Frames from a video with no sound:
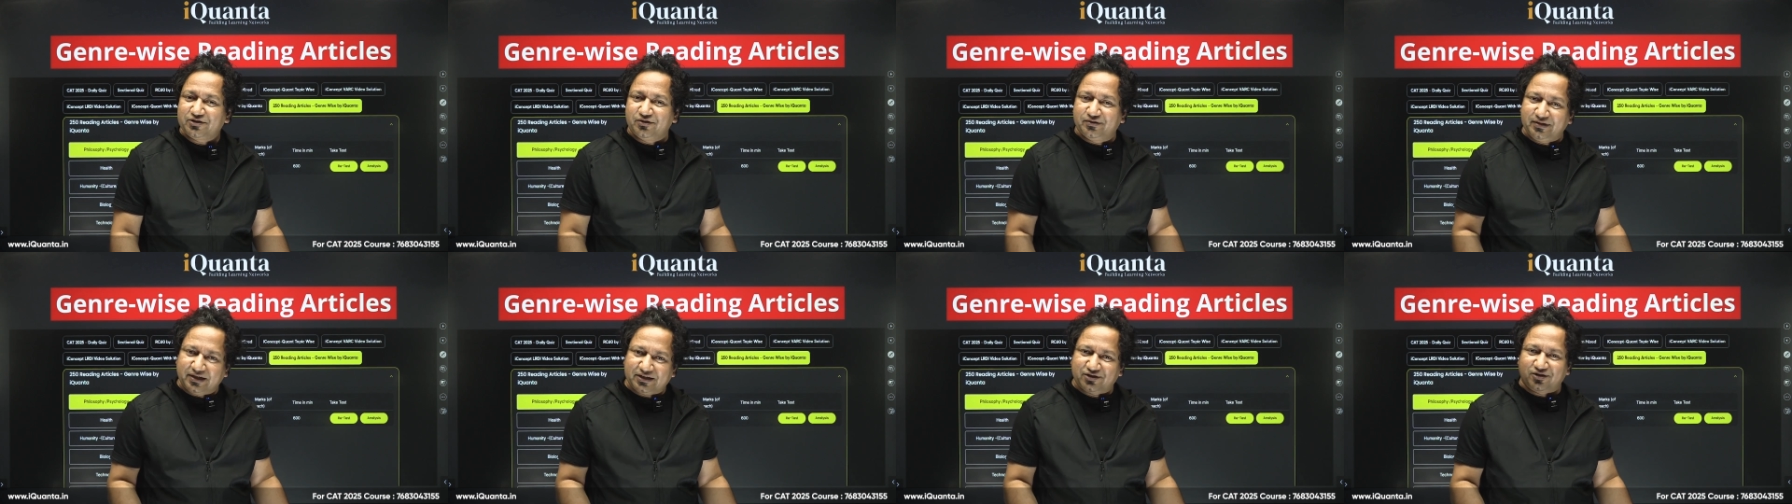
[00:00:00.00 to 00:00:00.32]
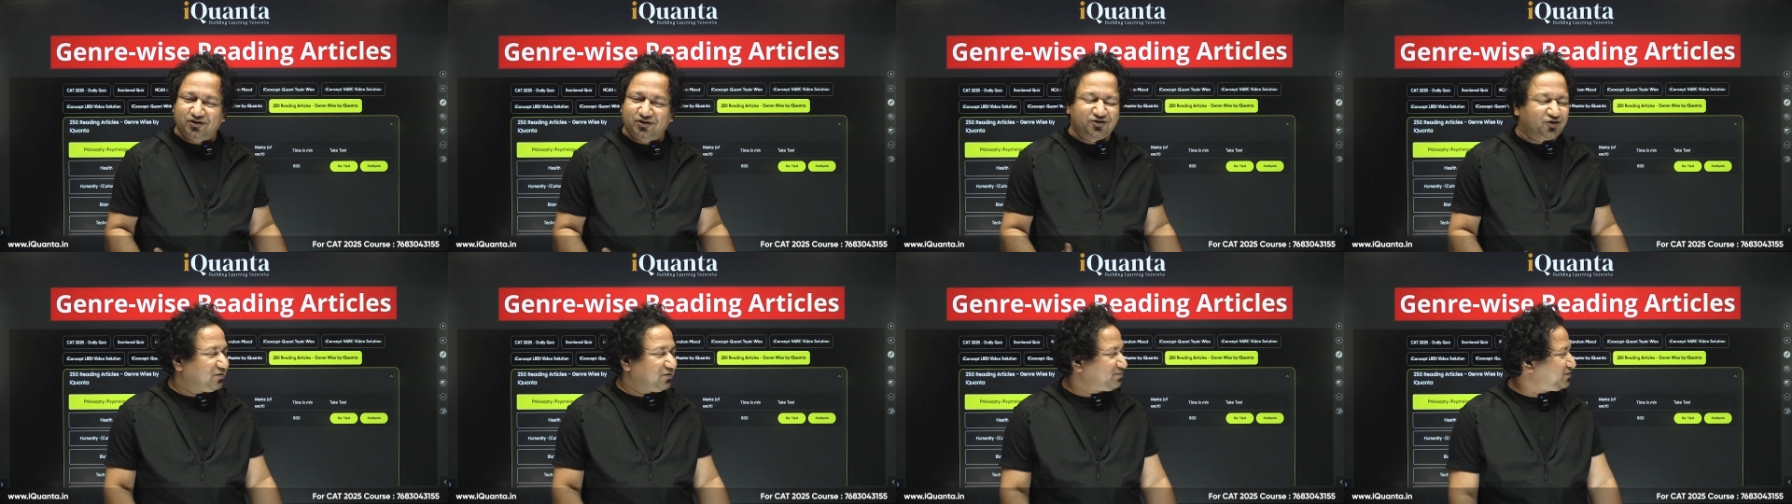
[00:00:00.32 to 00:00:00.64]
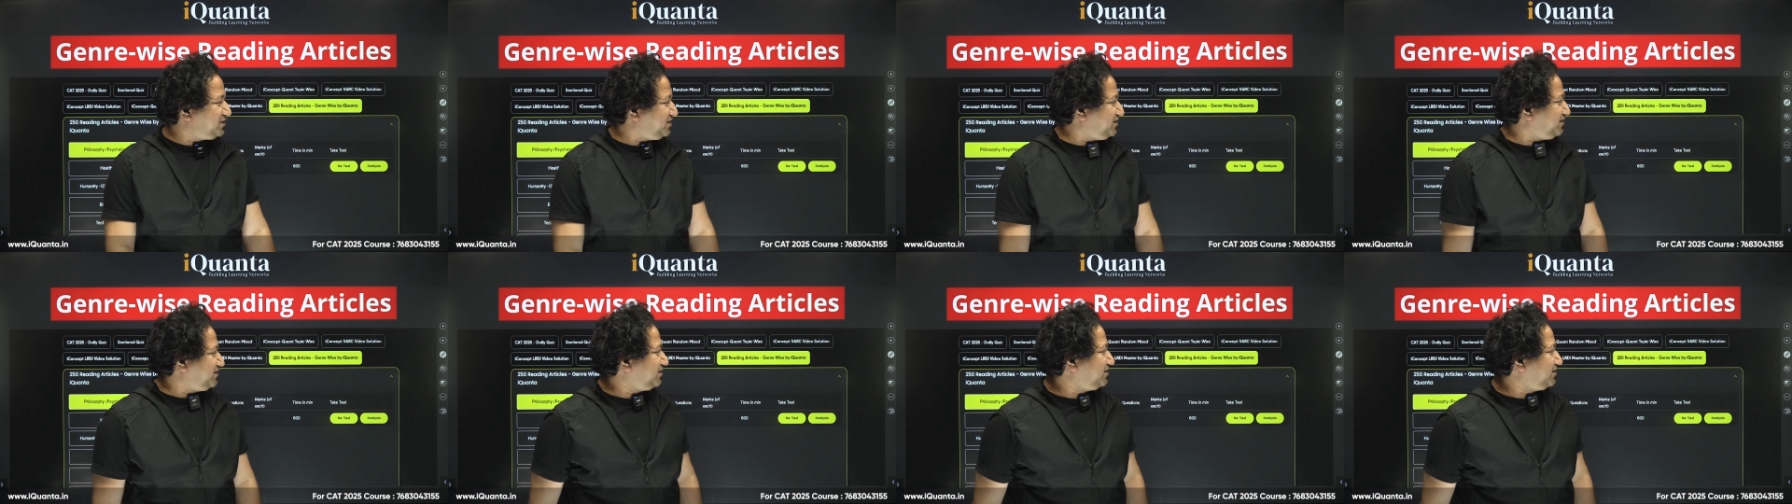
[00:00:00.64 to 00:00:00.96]
That's also an option.
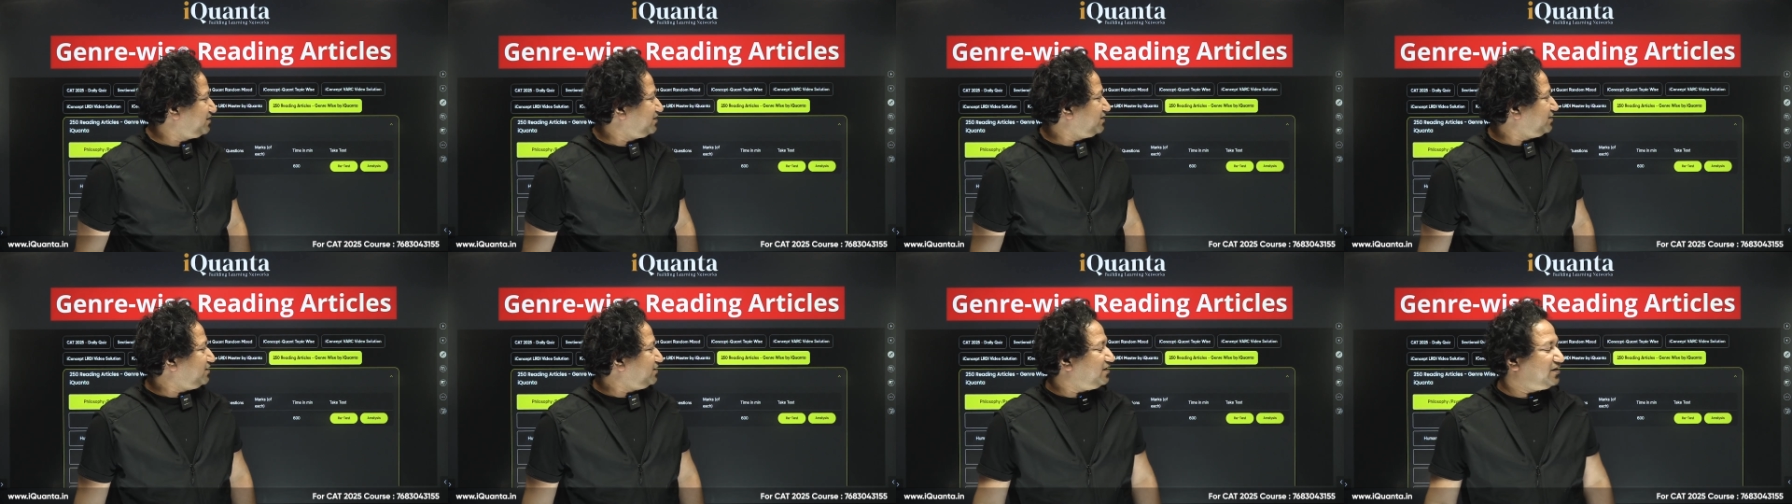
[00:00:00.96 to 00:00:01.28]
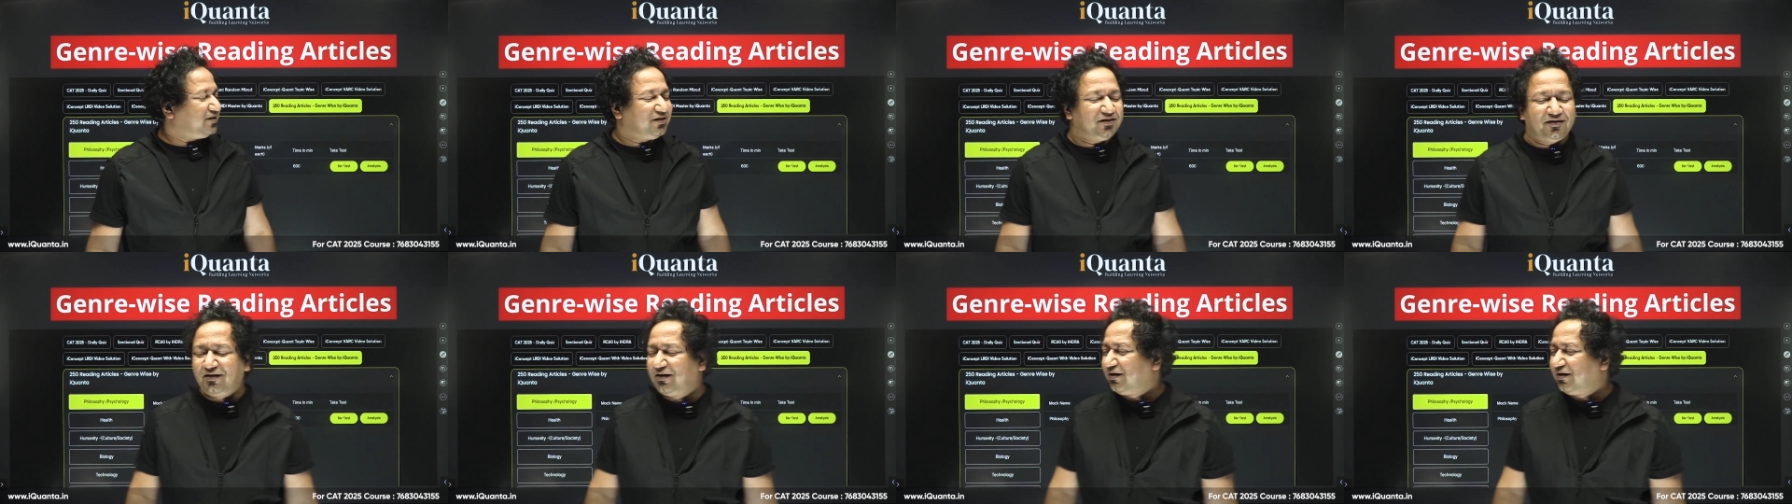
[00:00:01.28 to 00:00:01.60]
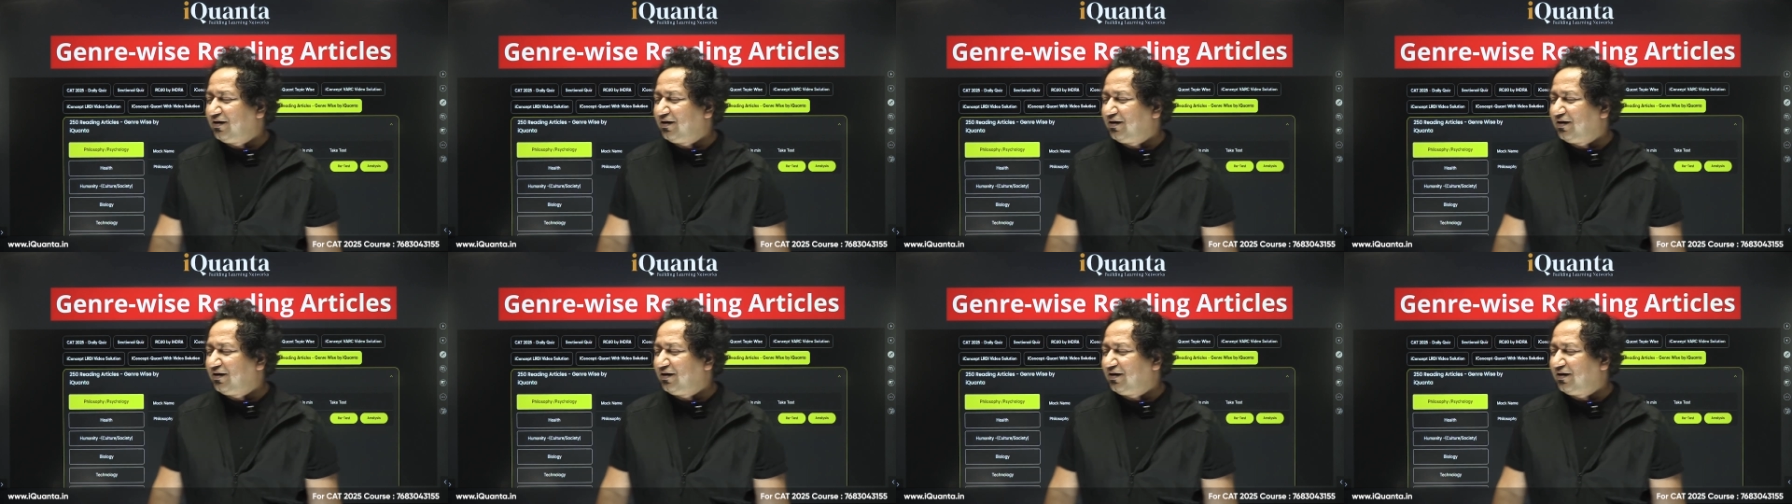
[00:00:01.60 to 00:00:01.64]
All